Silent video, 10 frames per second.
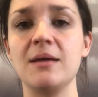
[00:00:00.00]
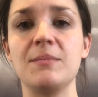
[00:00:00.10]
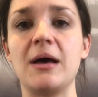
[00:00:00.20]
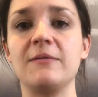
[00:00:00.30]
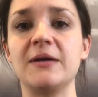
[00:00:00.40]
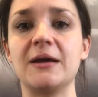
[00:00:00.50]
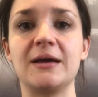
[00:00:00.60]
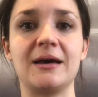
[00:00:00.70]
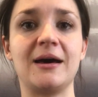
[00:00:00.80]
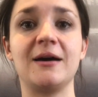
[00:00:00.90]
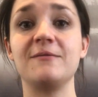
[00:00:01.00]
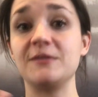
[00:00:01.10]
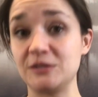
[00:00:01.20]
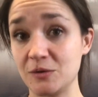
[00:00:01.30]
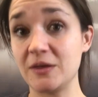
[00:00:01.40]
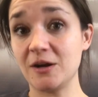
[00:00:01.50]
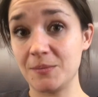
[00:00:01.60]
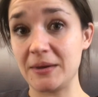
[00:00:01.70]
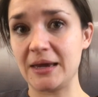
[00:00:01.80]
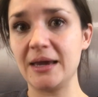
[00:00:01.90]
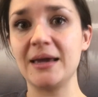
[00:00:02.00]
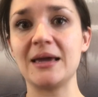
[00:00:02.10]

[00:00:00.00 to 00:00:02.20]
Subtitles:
pelvic physiotherapy